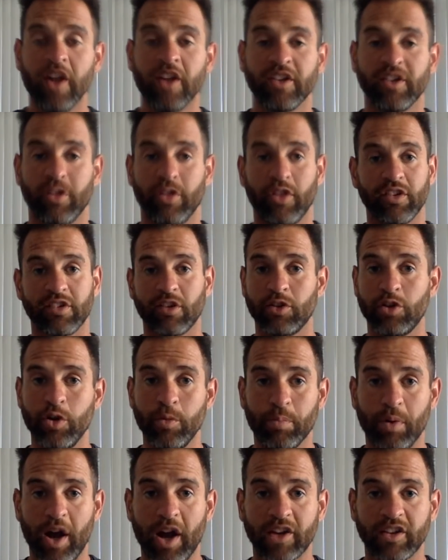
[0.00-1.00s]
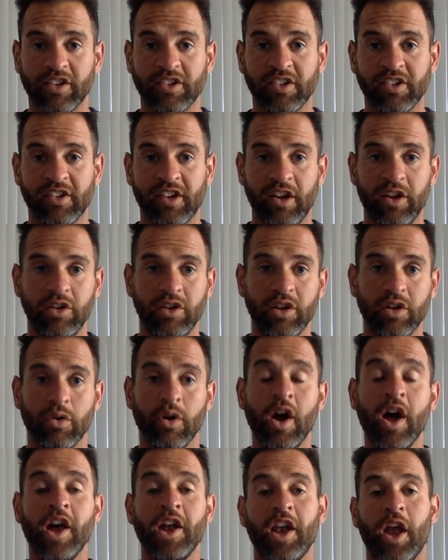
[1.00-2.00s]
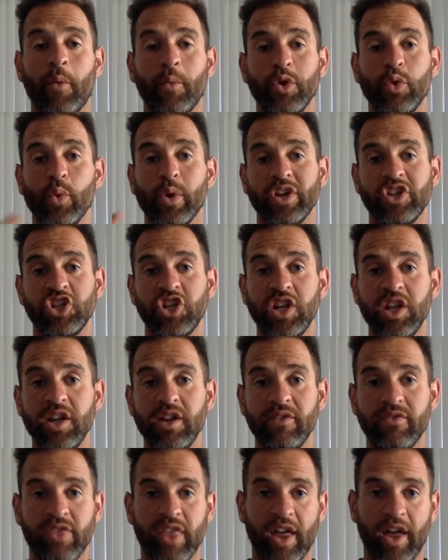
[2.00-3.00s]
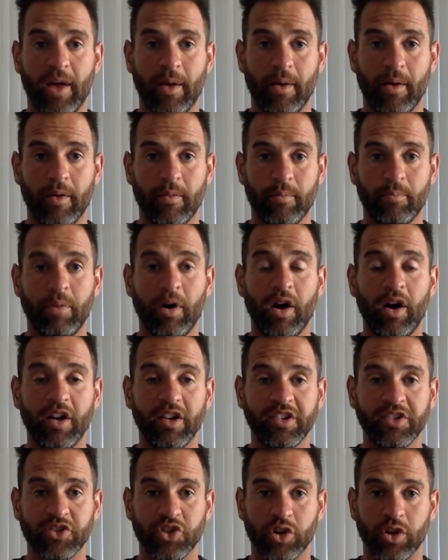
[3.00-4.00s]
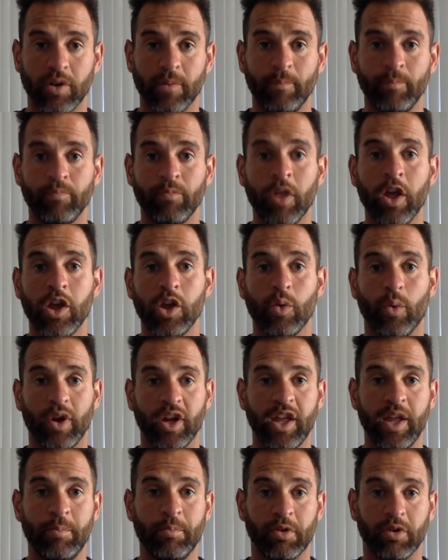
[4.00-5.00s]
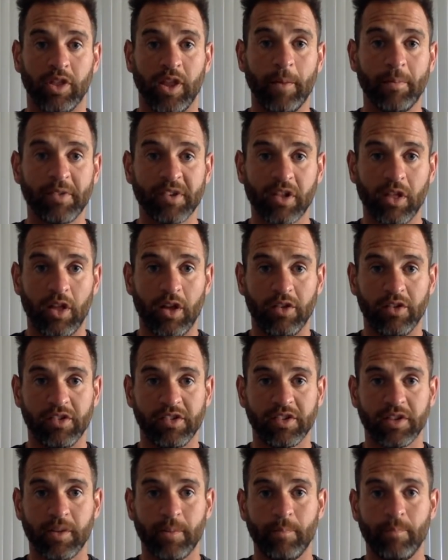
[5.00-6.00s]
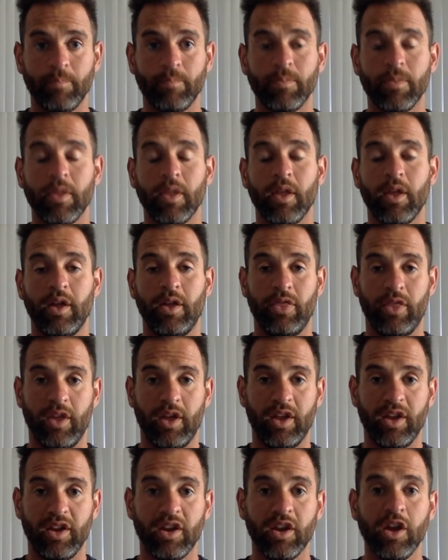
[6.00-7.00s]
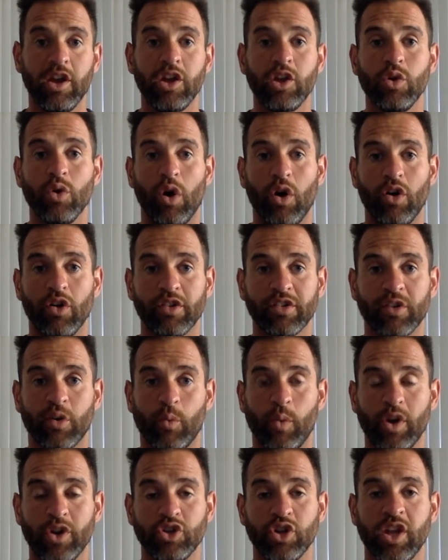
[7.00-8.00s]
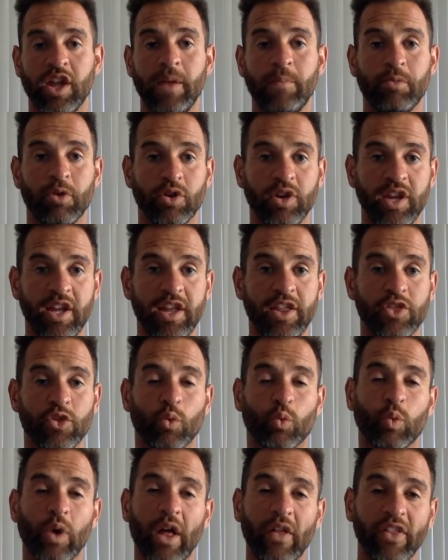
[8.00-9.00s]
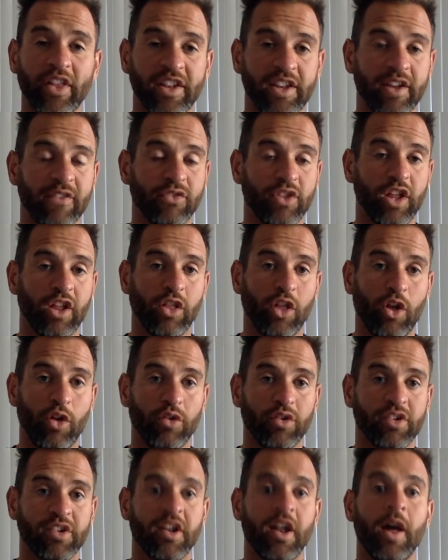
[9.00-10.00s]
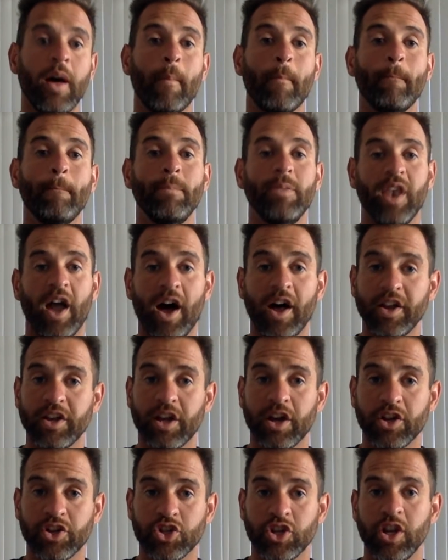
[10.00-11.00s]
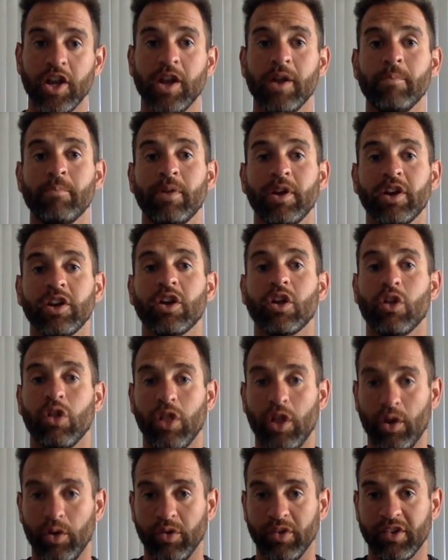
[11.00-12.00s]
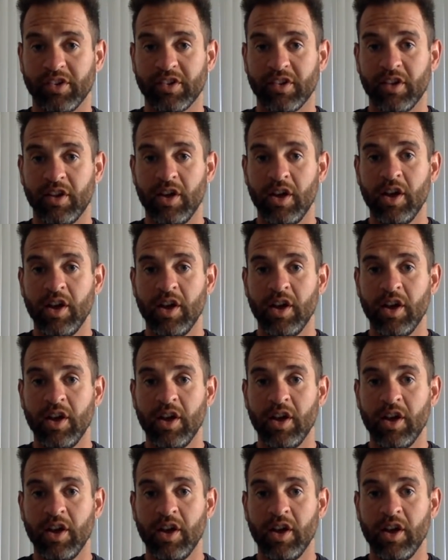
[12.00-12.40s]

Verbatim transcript: So those are two practices that you do. Now when you achieve that posture, you want to keep your lips closed, and then you also want to keep your teeth relatively close, not touching, but close.